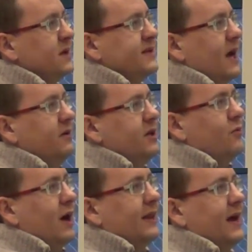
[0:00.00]
Down at the
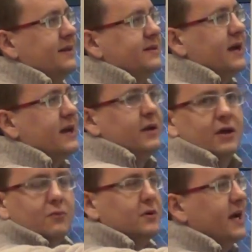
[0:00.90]
well that day
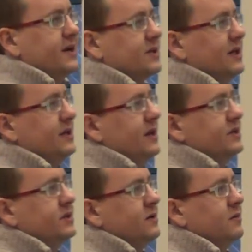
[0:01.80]
was actually
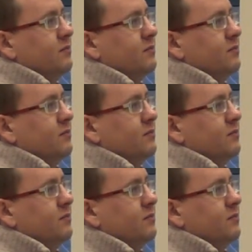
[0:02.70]
this